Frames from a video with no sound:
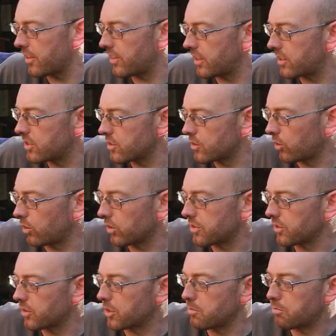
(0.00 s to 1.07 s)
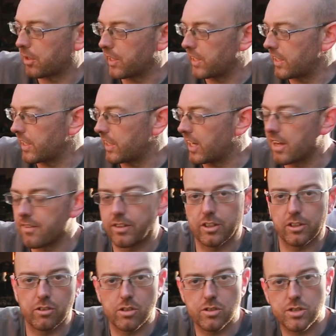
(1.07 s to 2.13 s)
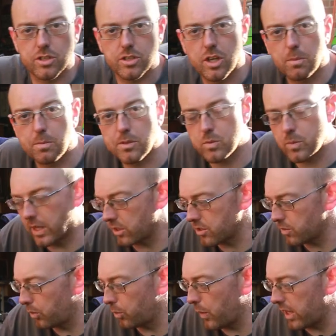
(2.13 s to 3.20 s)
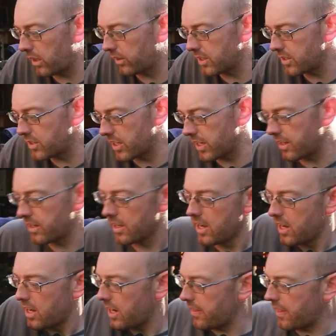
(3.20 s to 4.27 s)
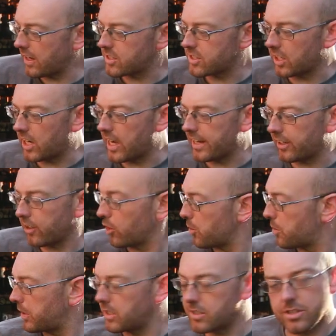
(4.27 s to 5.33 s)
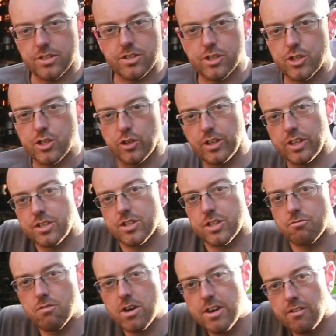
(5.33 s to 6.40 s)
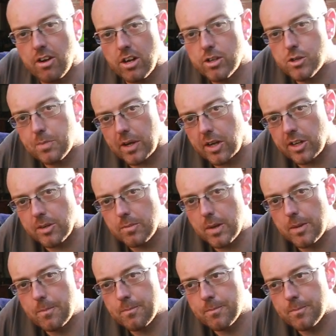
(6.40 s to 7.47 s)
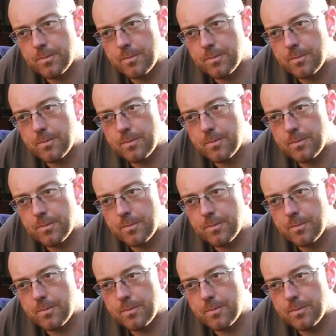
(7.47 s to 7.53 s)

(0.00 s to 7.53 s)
and this is also completely level across the top as well. So we'll weld this in and then start adding on the pieces to join into the rear arch behind me.